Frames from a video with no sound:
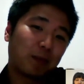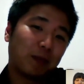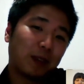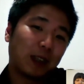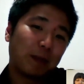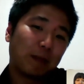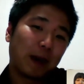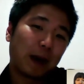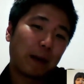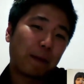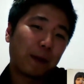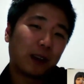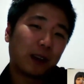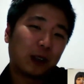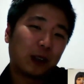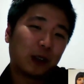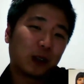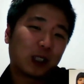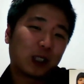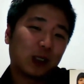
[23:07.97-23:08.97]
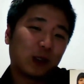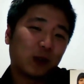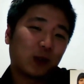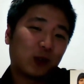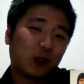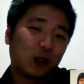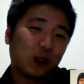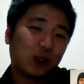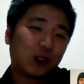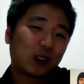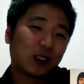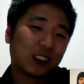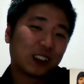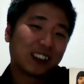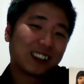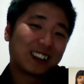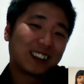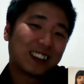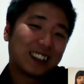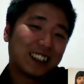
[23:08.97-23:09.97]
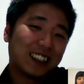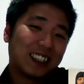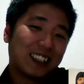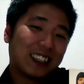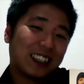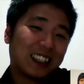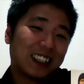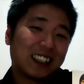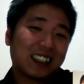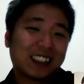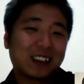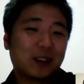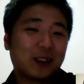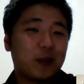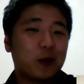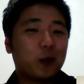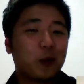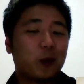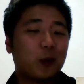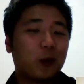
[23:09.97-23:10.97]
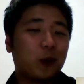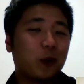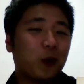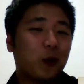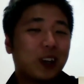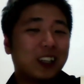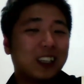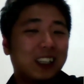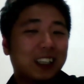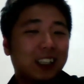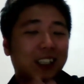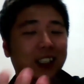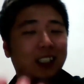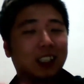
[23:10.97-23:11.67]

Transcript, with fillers: it might be a little confusing. What?